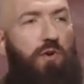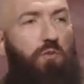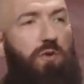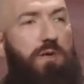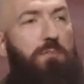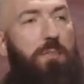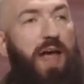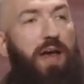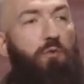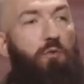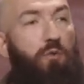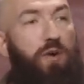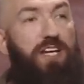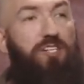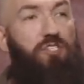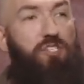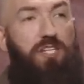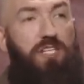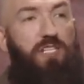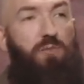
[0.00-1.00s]
we may
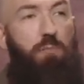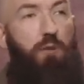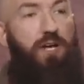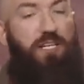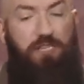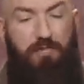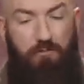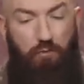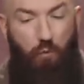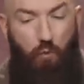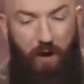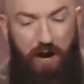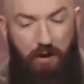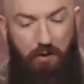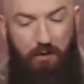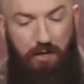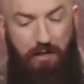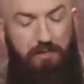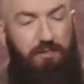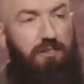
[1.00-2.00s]
reach this place of
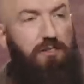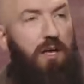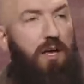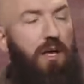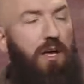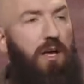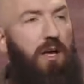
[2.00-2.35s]
awareness